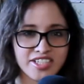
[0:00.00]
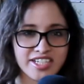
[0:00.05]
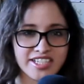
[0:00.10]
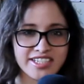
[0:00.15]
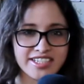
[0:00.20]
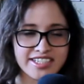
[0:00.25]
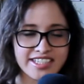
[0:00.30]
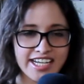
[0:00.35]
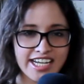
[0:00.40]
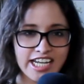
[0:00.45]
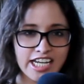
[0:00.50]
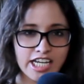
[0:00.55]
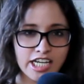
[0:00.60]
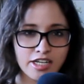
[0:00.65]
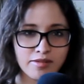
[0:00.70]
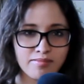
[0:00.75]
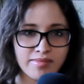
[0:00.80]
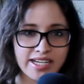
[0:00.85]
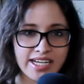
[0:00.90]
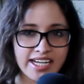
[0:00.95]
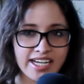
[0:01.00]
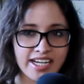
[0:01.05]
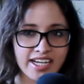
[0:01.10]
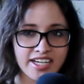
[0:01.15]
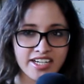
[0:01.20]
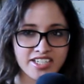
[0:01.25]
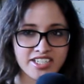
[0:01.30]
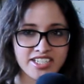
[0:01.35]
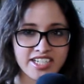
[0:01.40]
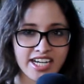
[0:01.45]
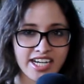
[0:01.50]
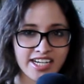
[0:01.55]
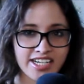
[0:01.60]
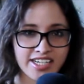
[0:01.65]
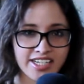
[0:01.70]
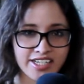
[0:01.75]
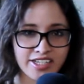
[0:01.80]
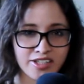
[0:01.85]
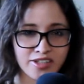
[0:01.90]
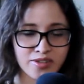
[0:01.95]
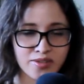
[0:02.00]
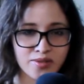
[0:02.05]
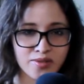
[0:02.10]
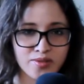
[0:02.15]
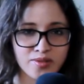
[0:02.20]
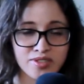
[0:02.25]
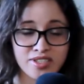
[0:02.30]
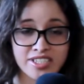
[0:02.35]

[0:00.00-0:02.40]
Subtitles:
as name, age, IQ,